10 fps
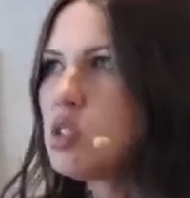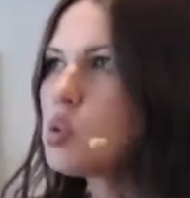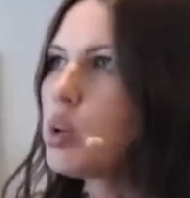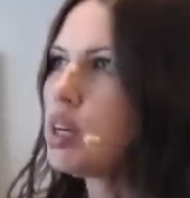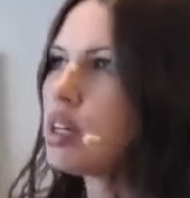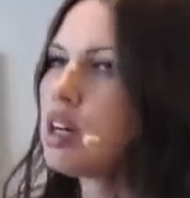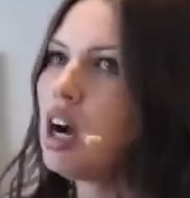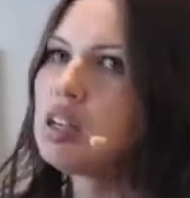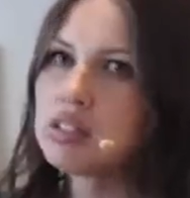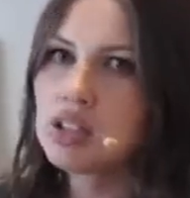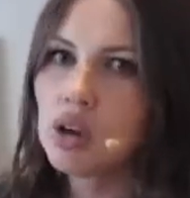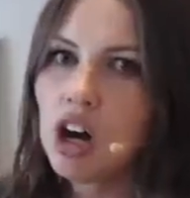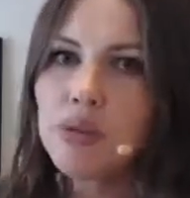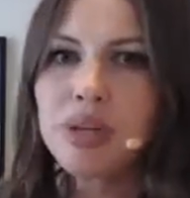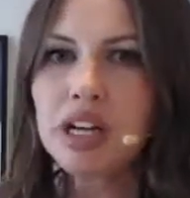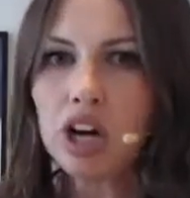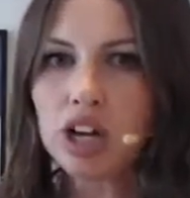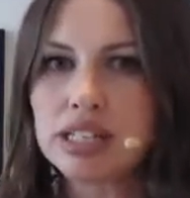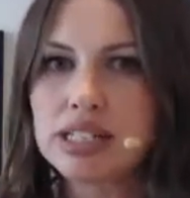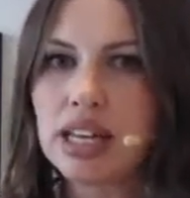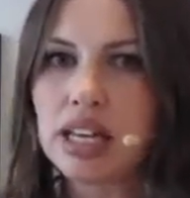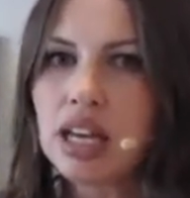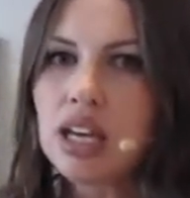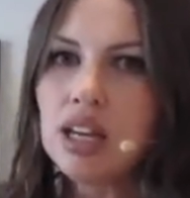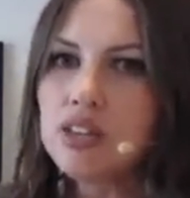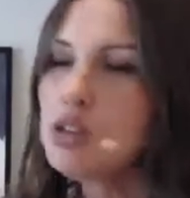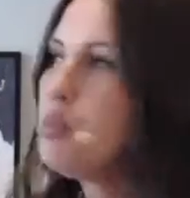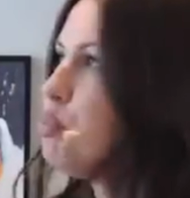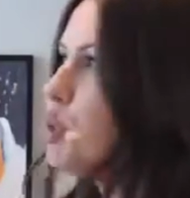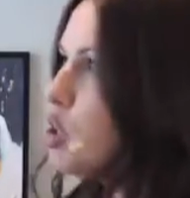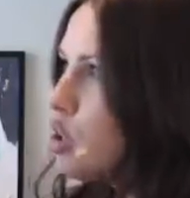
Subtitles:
is where, I'll be honest, like the book